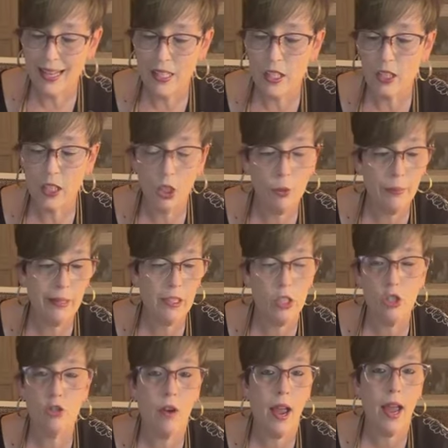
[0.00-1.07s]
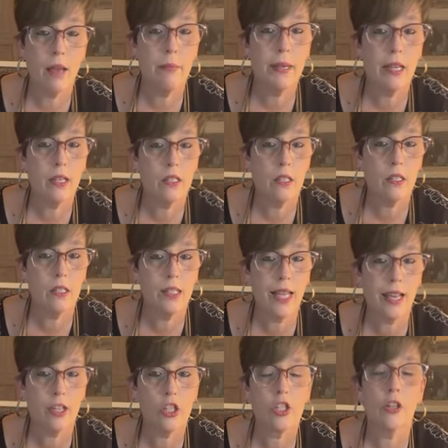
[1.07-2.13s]
Takes a little bit to dry because of the
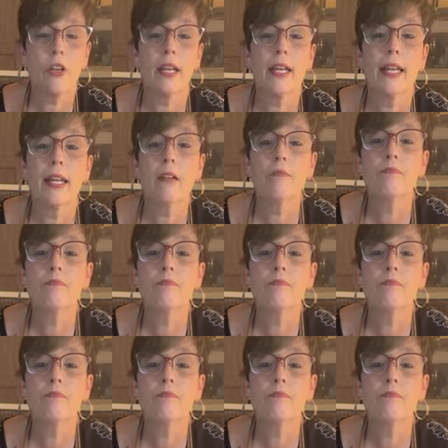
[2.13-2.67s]
texture in